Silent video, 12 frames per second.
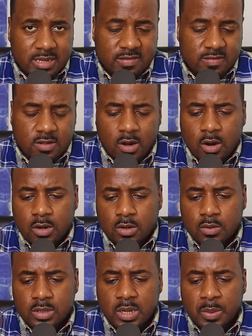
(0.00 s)
this is the
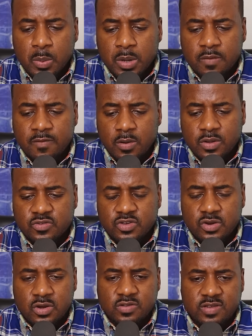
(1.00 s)
article that we want to focus
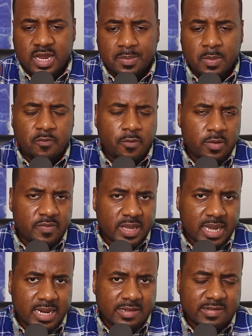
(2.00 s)
in on today. But before we
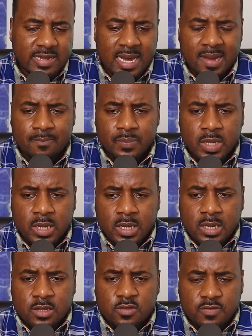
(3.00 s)
even get into that,
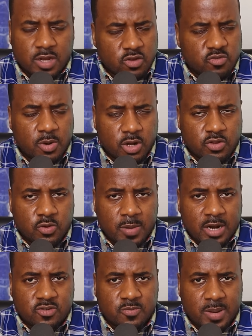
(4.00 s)
this video is brought to you
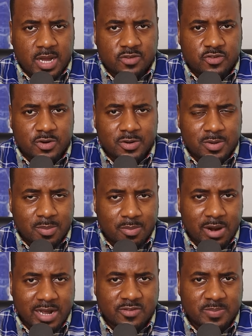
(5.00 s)
by our sponsor,
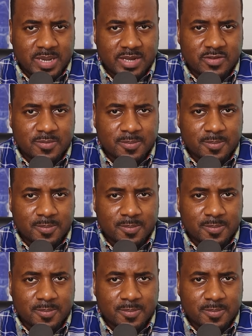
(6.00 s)
Prize Picks.